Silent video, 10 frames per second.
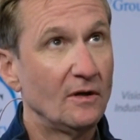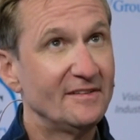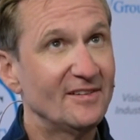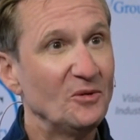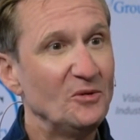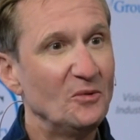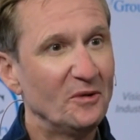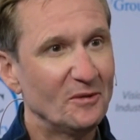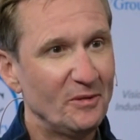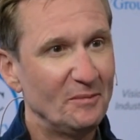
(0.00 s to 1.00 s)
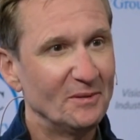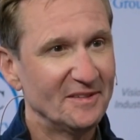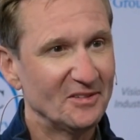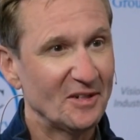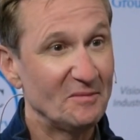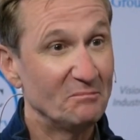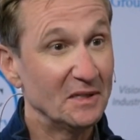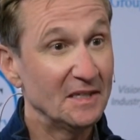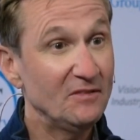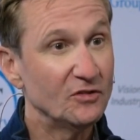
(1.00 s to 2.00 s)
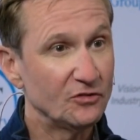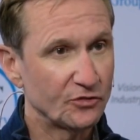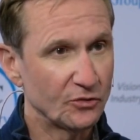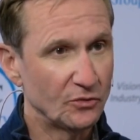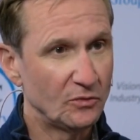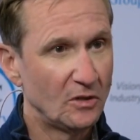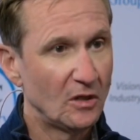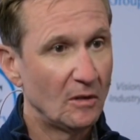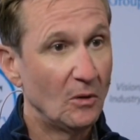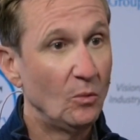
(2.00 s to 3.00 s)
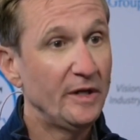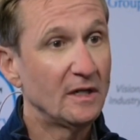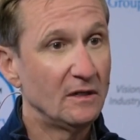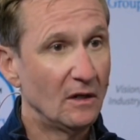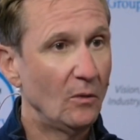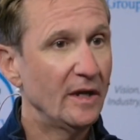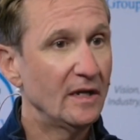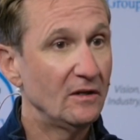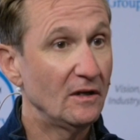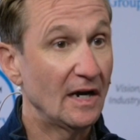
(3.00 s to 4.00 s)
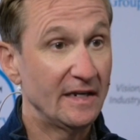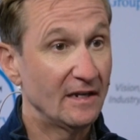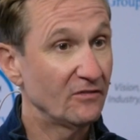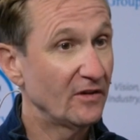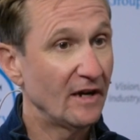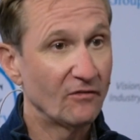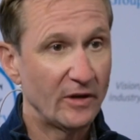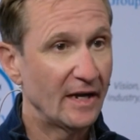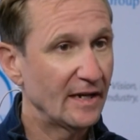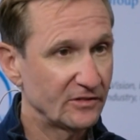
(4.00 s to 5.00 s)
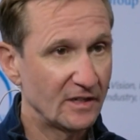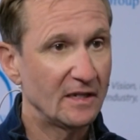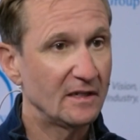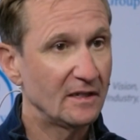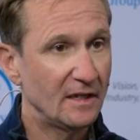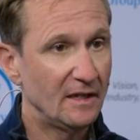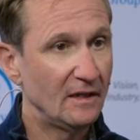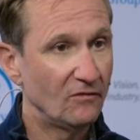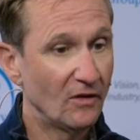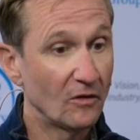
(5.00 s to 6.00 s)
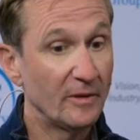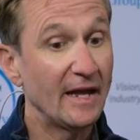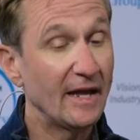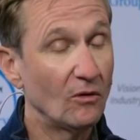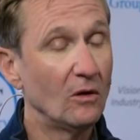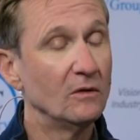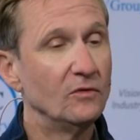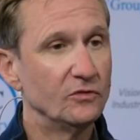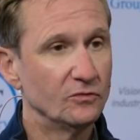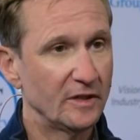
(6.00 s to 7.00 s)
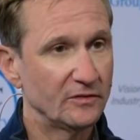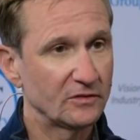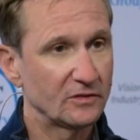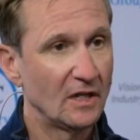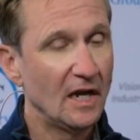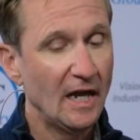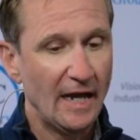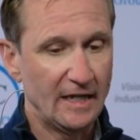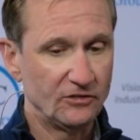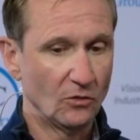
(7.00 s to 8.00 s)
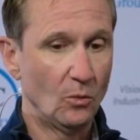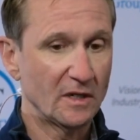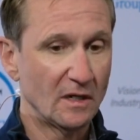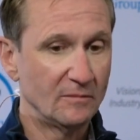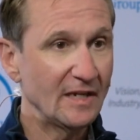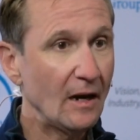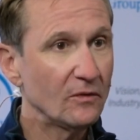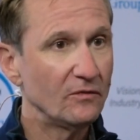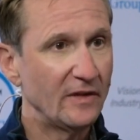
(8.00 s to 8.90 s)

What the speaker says: tell you what the people on the site believe is true, but we can go in and identify every asset in the environment and all of those risks. And so what comes out of